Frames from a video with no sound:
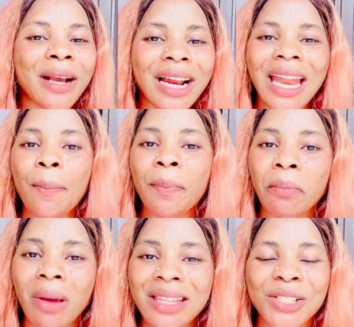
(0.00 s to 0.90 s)
clear
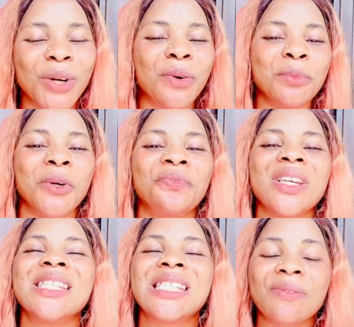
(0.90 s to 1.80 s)
pigmentation from your
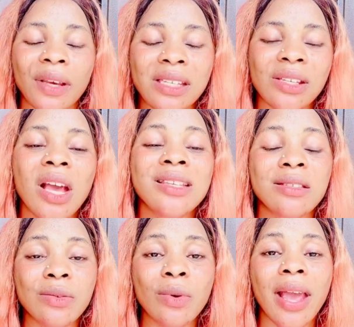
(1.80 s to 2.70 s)
face. This face
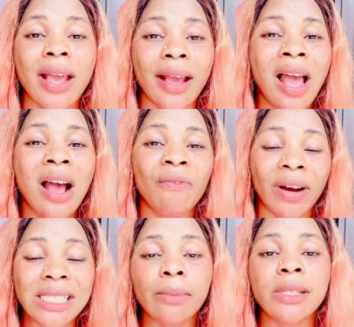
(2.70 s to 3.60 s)

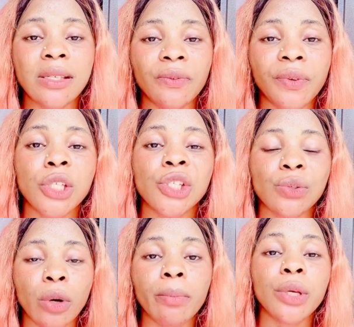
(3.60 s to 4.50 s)
vitamin C face
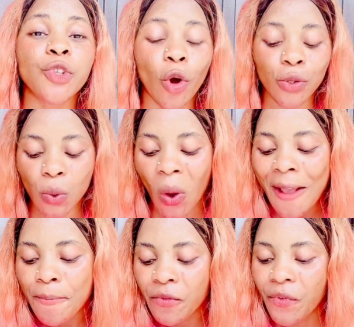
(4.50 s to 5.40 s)
serum is also
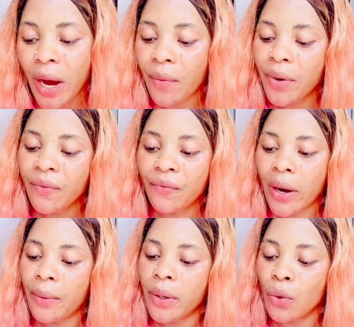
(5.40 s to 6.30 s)

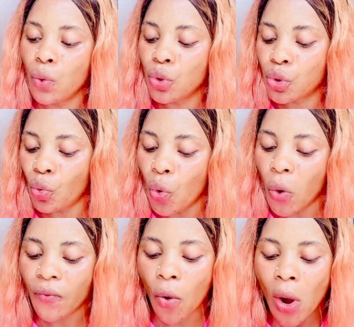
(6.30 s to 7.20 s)
very good to
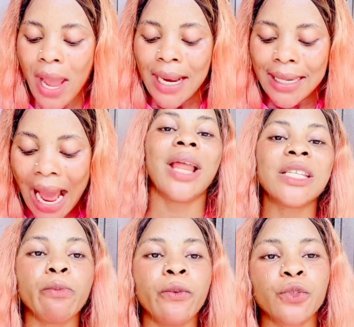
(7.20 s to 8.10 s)
go for. Now
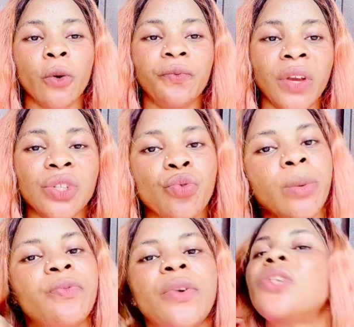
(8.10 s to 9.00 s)
let's move to face
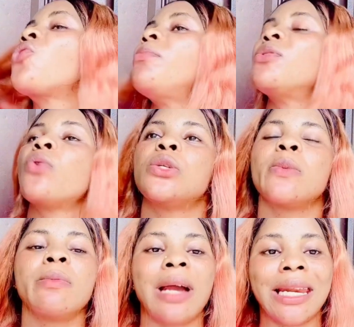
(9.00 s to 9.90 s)
cream. Face cream is going
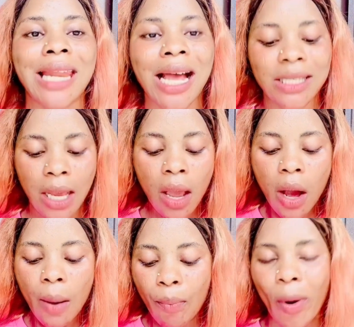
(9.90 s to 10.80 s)
to be my last
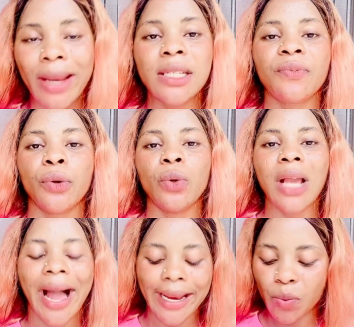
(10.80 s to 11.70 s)
point for you
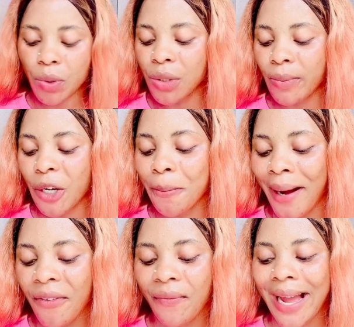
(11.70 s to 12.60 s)
guys, which is my
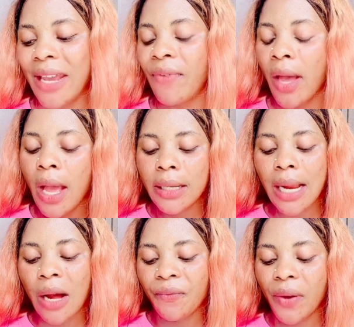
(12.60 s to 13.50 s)
number five.
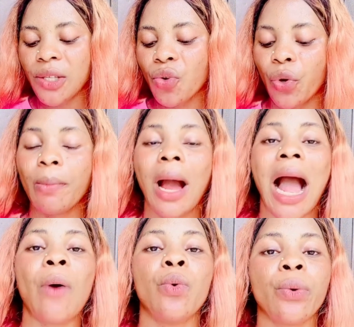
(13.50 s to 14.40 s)
Now face cream,
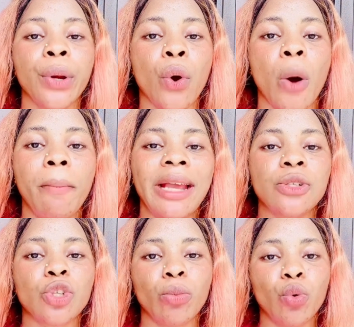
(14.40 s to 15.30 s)
I will
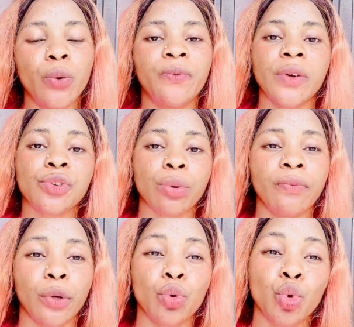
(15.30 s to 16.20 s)
recommend some good face
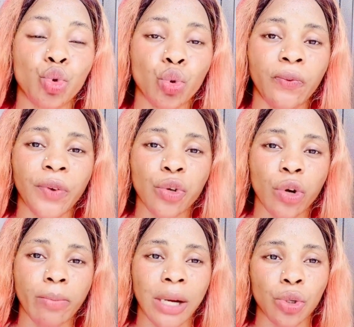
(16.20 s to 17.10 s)
cream for you, two face
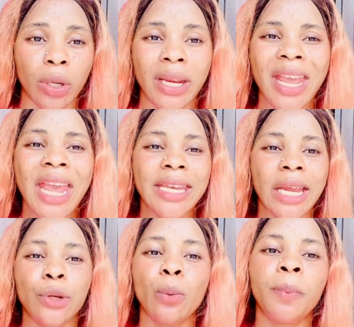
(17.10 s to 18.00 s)
cream actually,
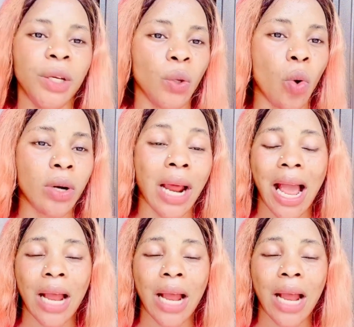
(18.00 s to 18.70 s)
then you pick the one that